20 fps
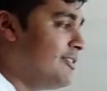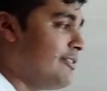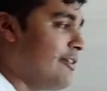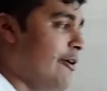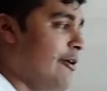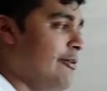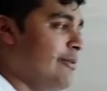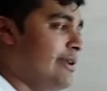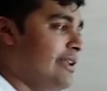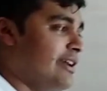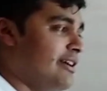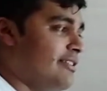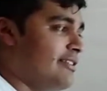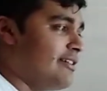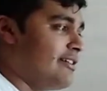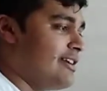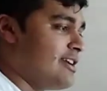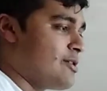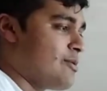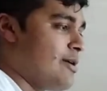The only
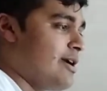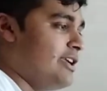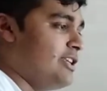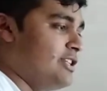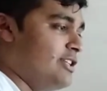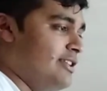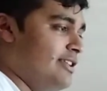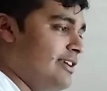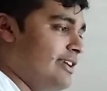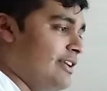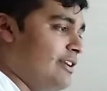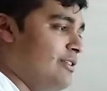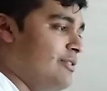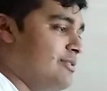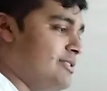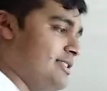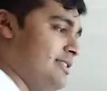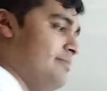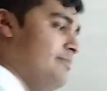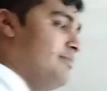other equation that
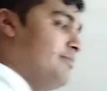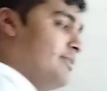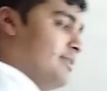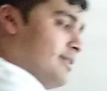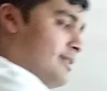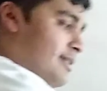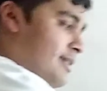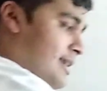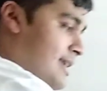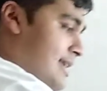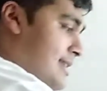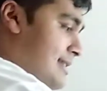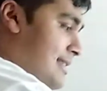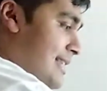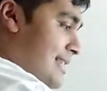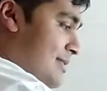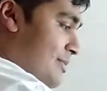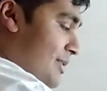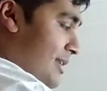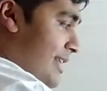includes them is
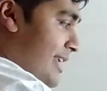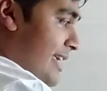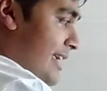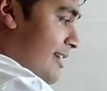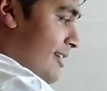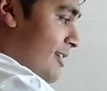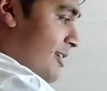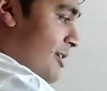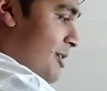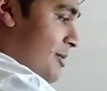this one here.